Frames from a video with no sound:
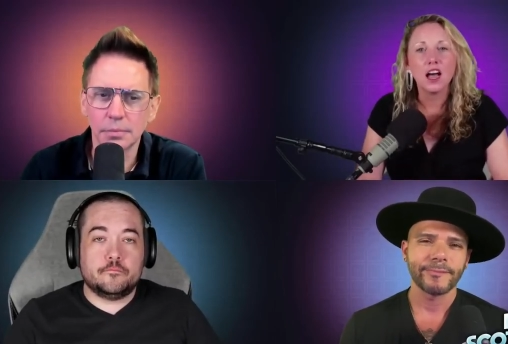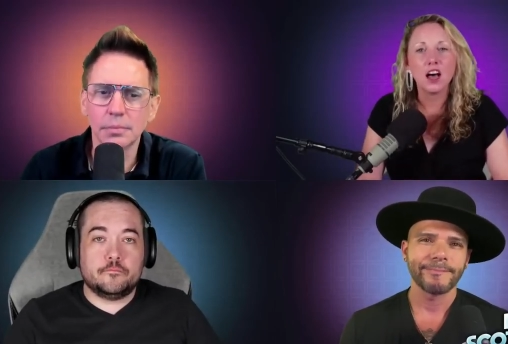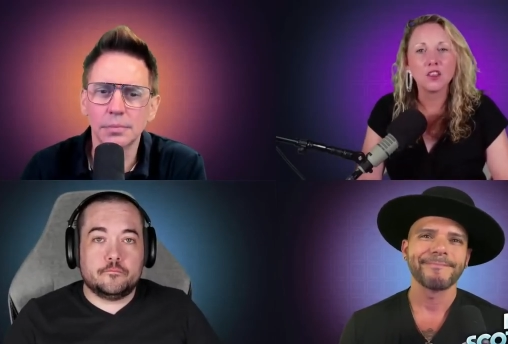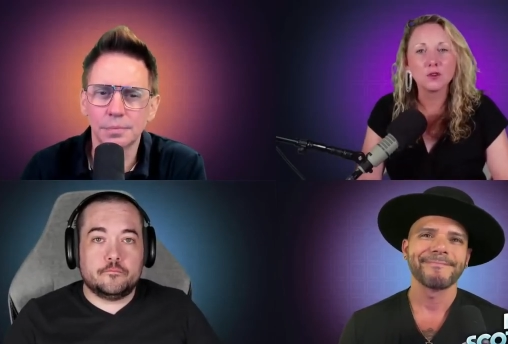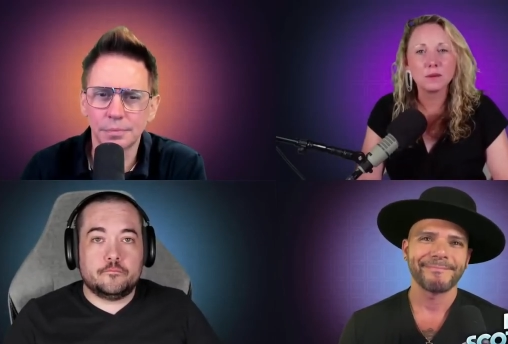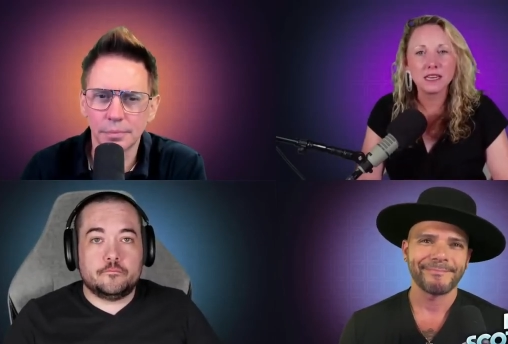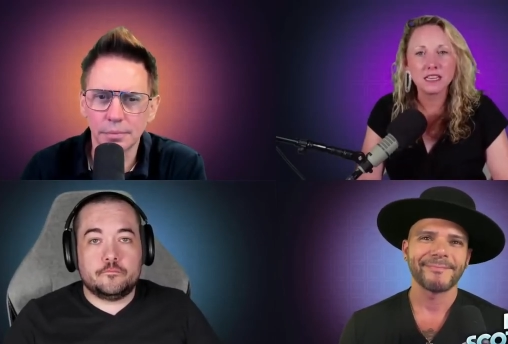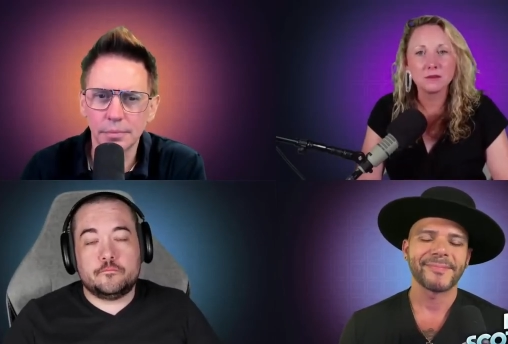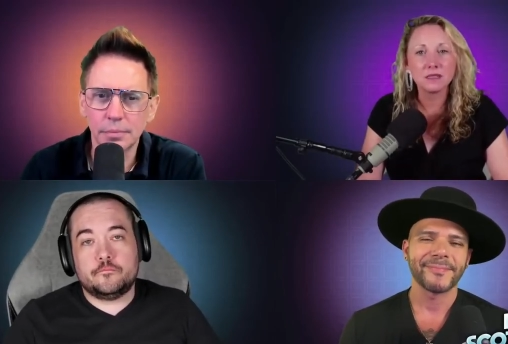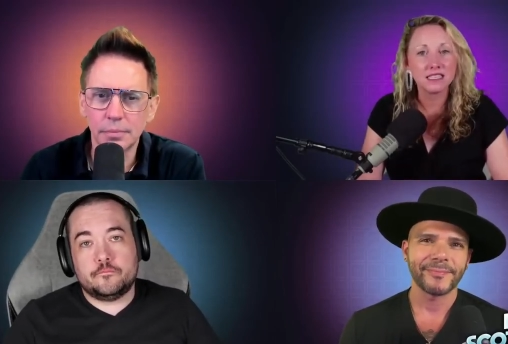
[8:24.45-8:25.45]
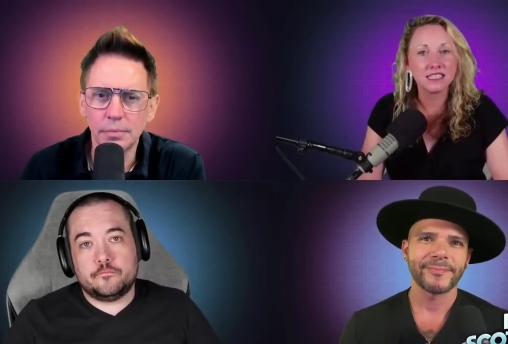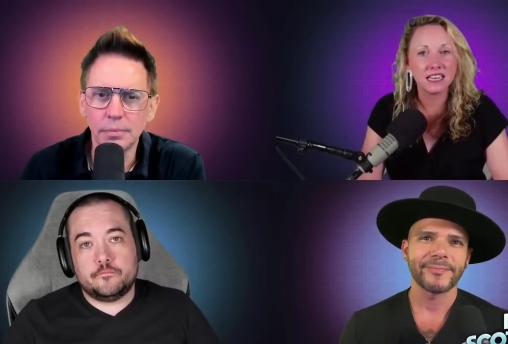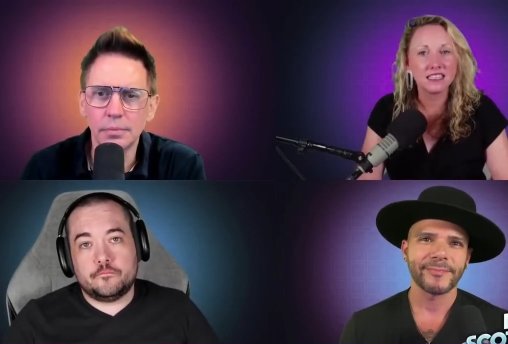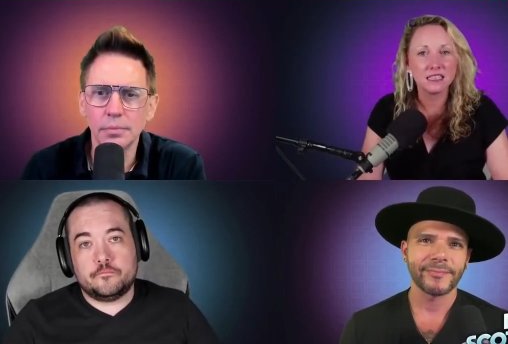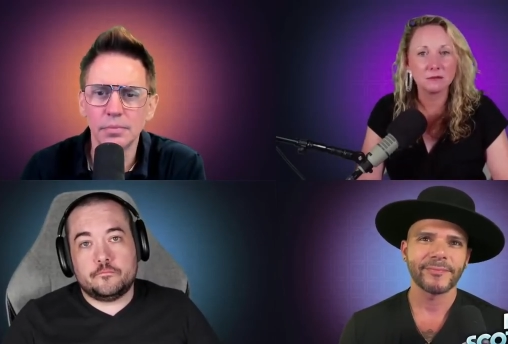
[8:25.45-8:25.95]
Speaker 1: Other mediums had
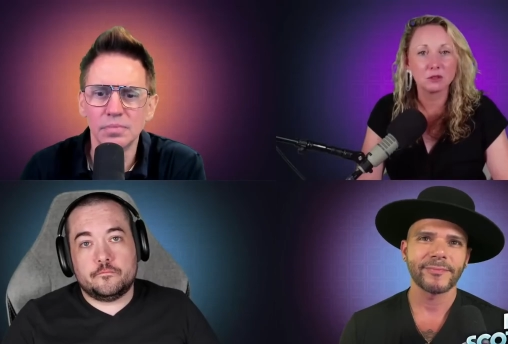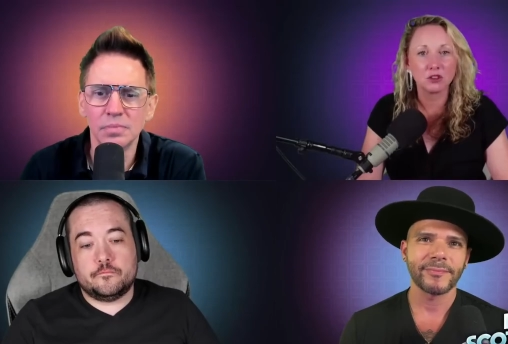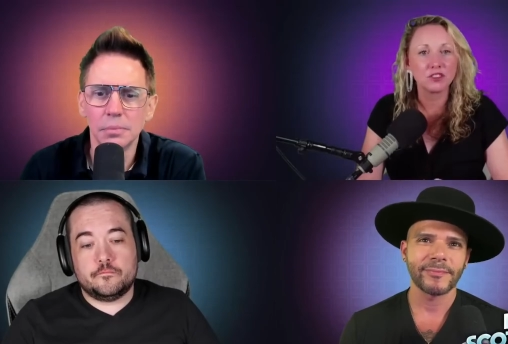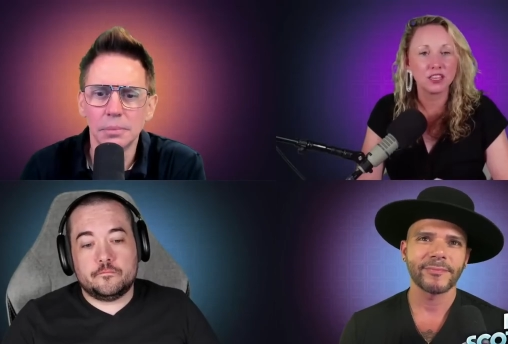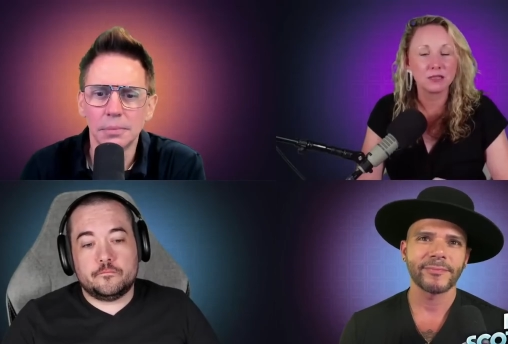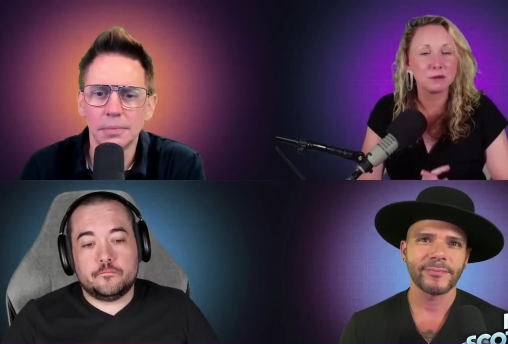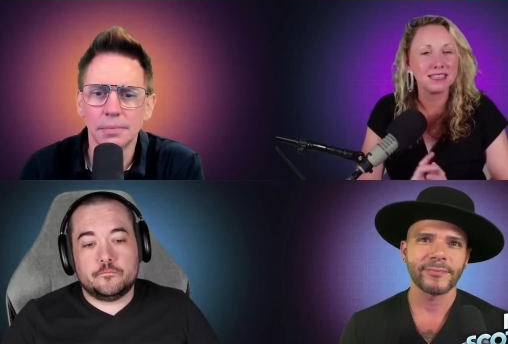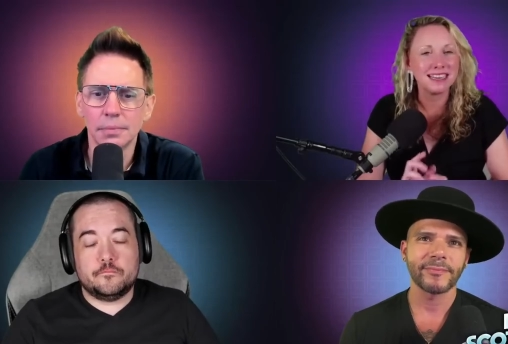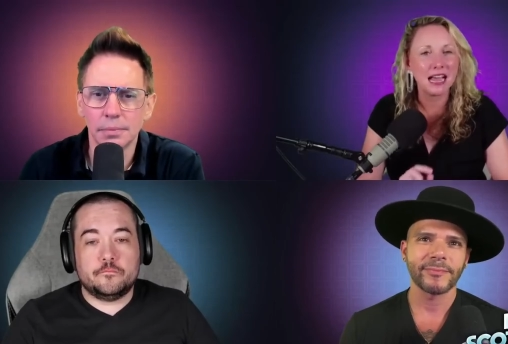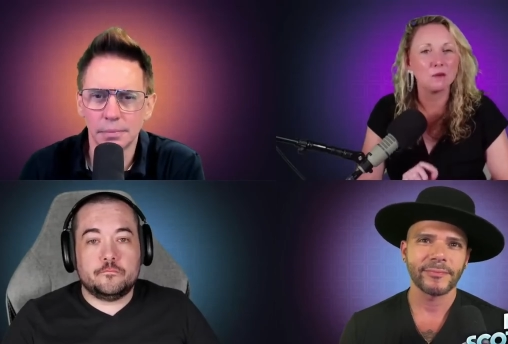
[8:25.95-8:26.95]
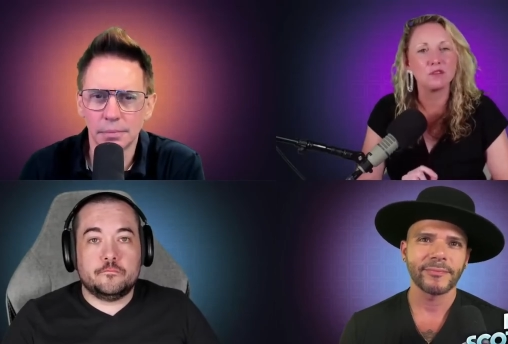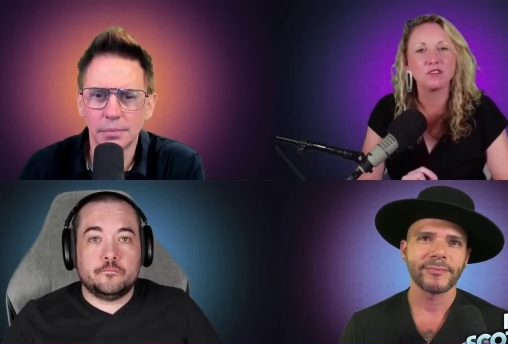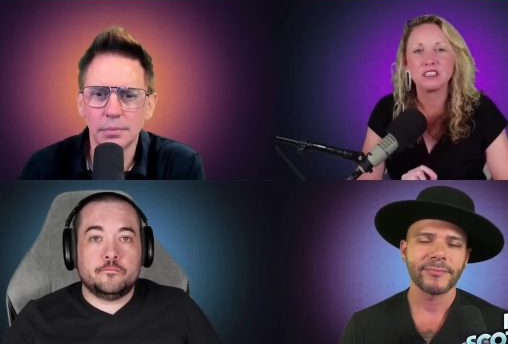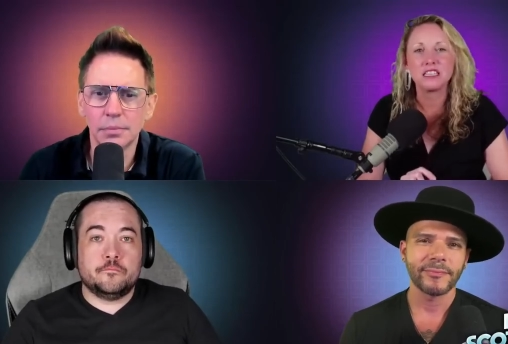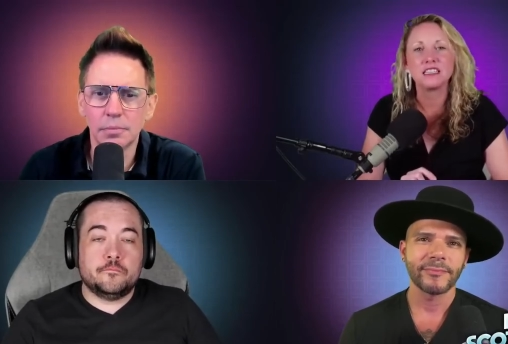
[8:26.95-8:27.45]
said similar things, but not with
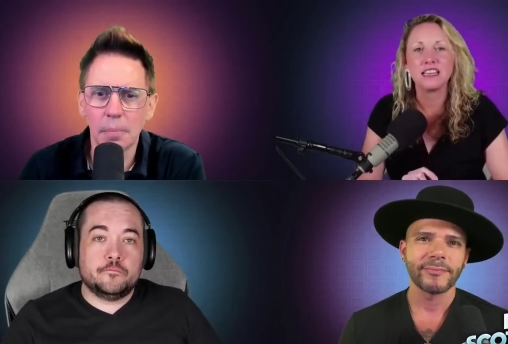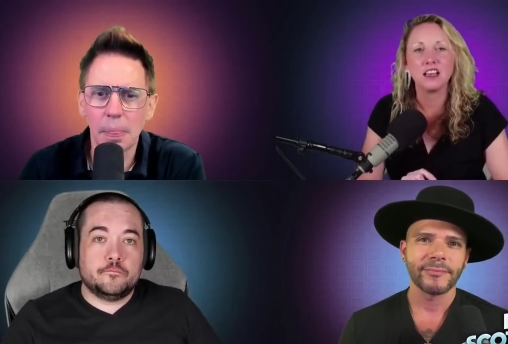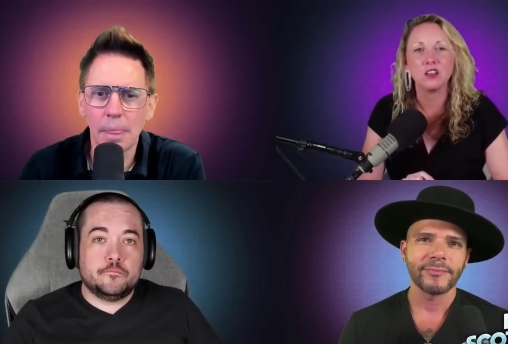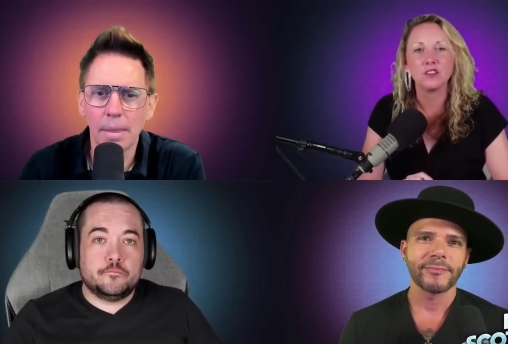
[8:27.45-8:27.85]
the detail.